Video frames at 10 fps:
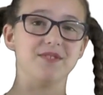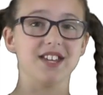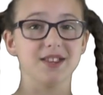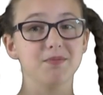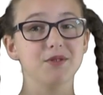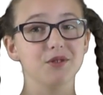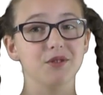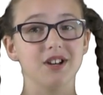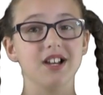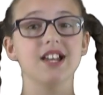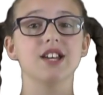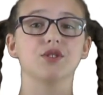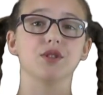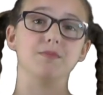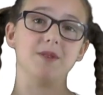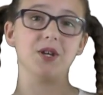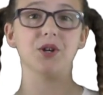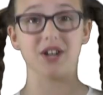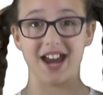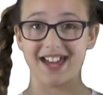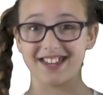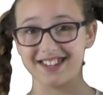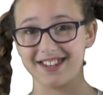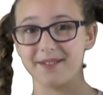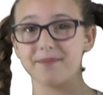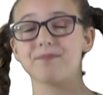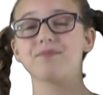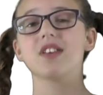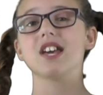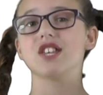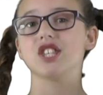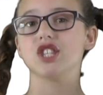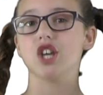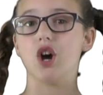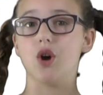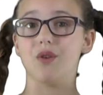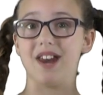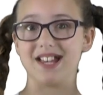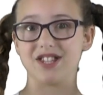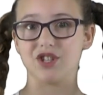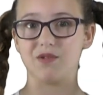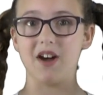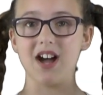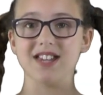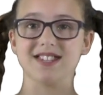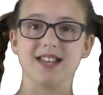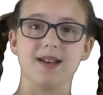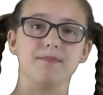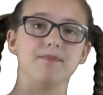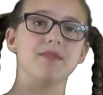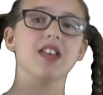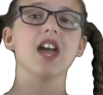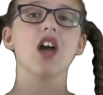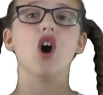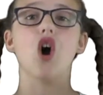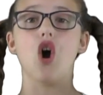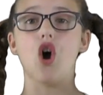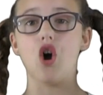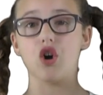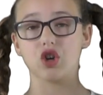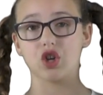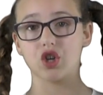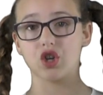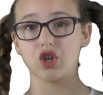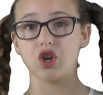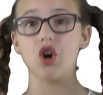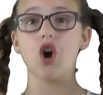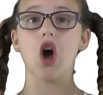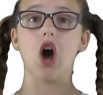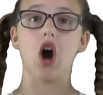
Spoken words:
in the plural it would be orecchie. So let's revise them. Occhio,